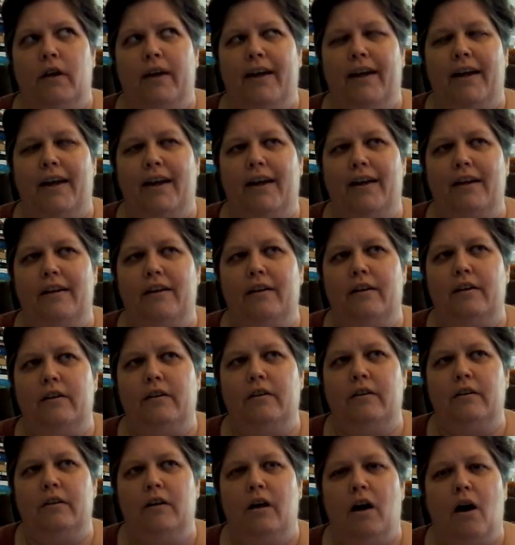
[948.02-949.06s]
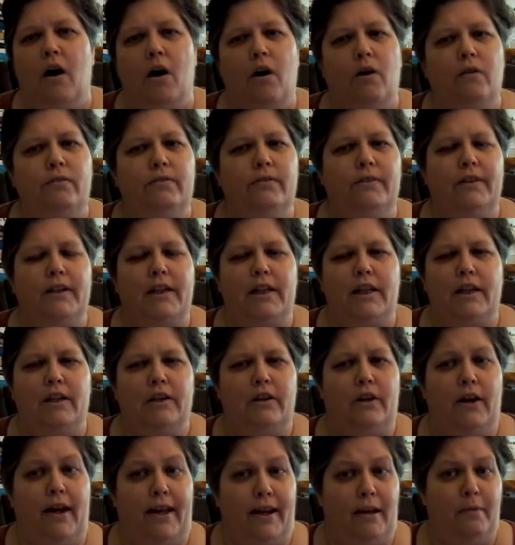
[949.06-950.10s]
in over a
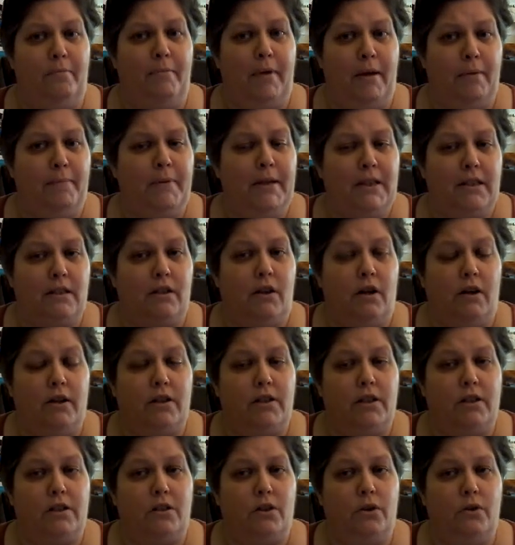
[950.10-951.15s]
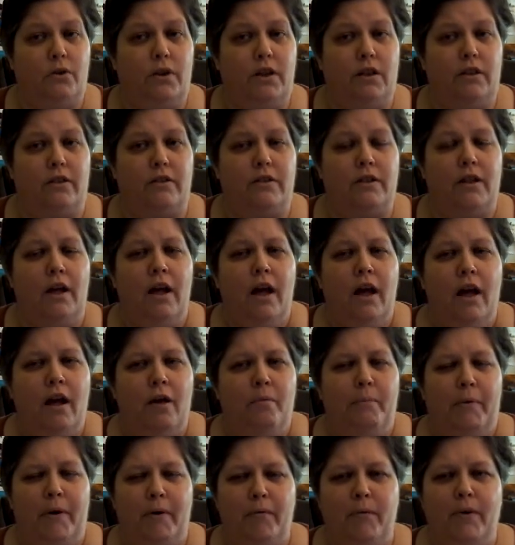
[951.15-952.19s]
year, and it may be as long as 2 years.
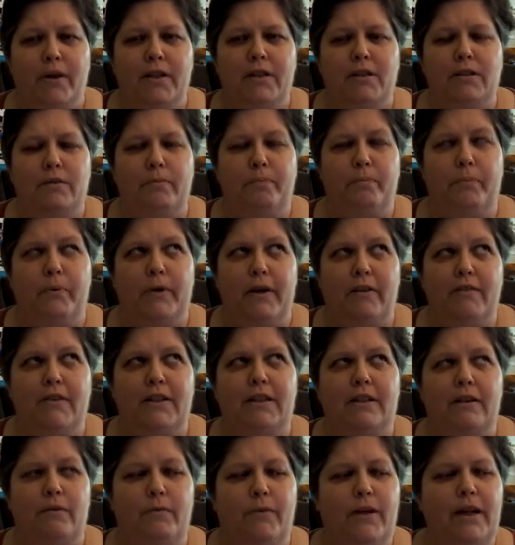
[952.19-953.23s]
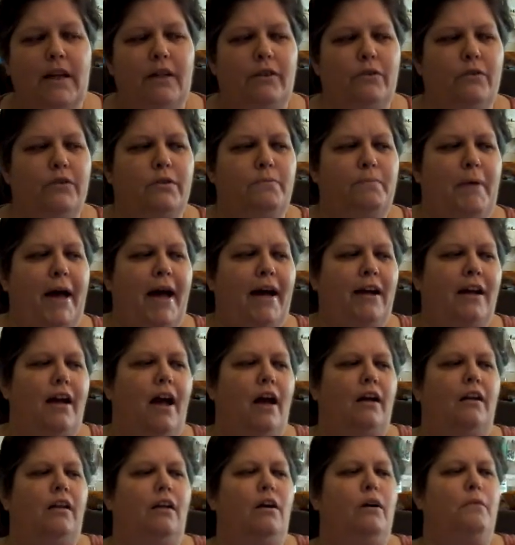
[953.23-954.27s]
But I was previously reading through his back
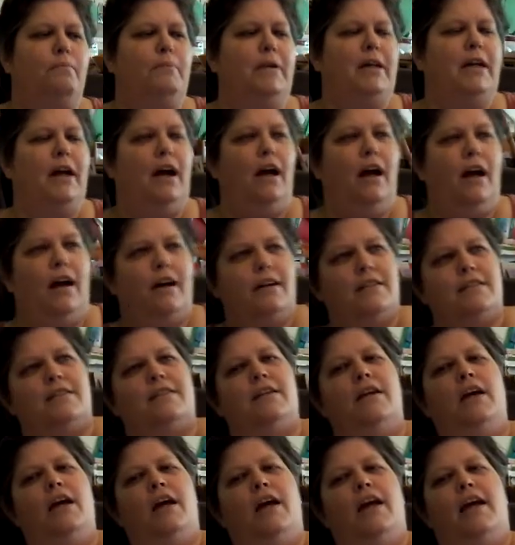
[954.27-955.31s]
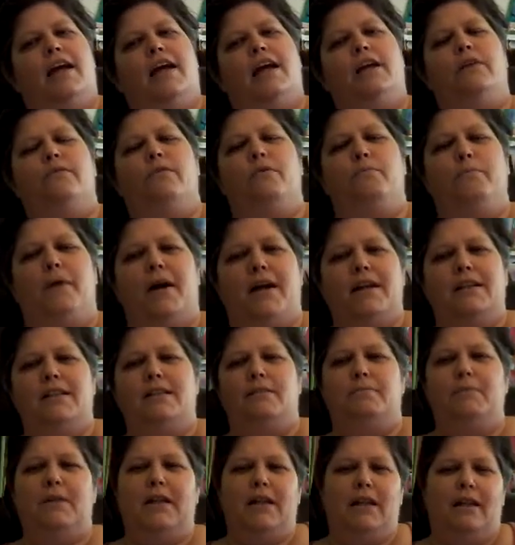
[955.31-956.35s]
catalog because he
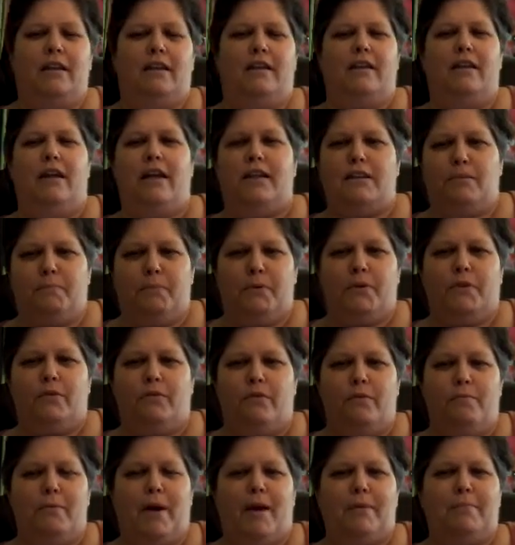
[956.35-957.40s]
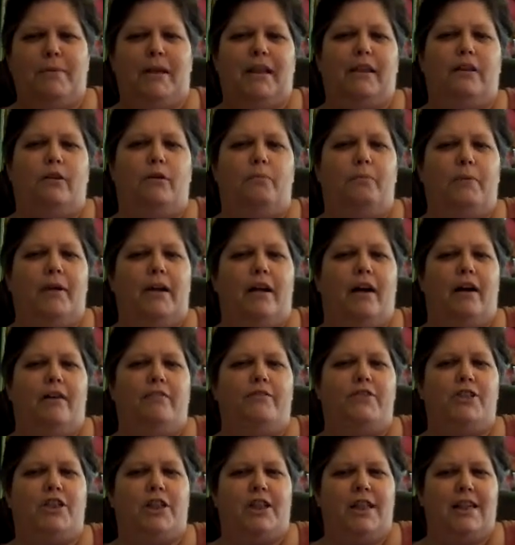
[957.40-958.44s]
reminds me, his books remind me a little bit
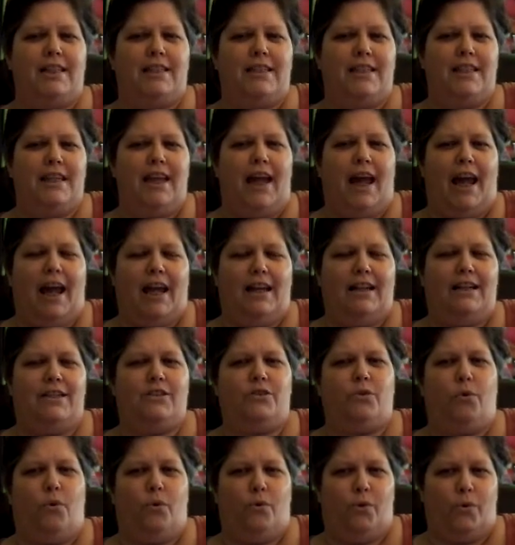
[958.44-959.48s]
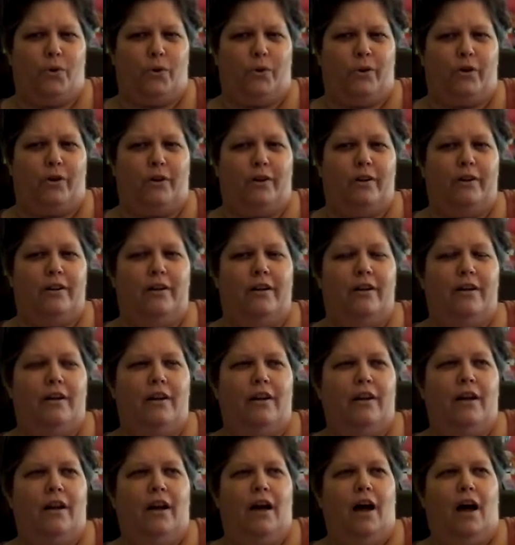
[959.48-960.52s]
of cheesy 80s horror.
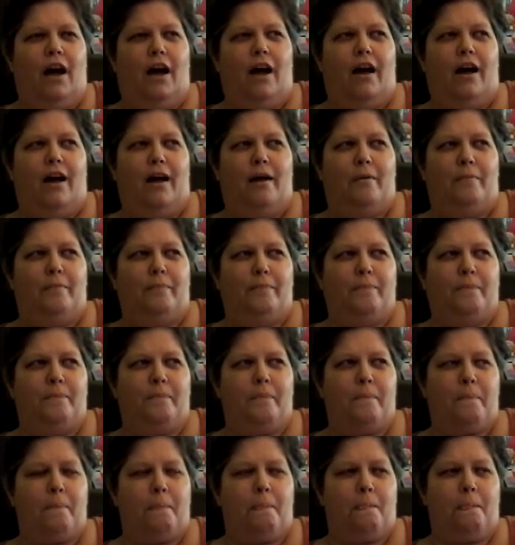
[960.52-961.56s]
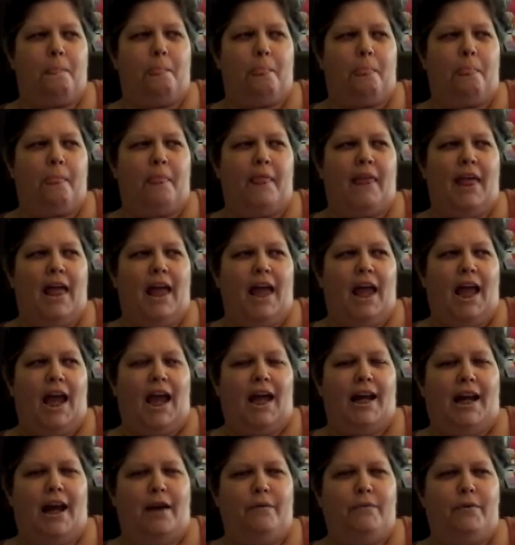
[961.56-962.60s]
And
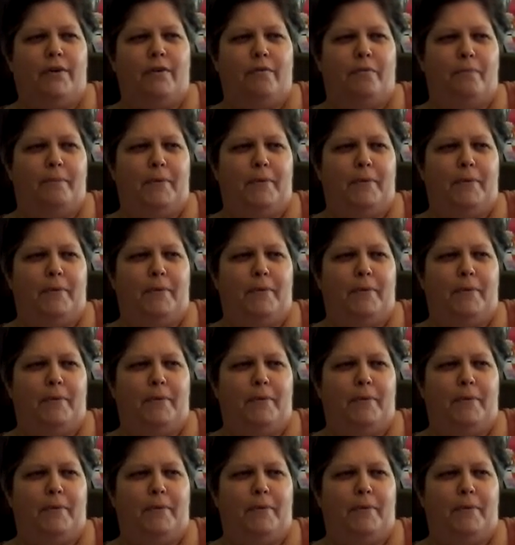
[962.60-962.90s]
I would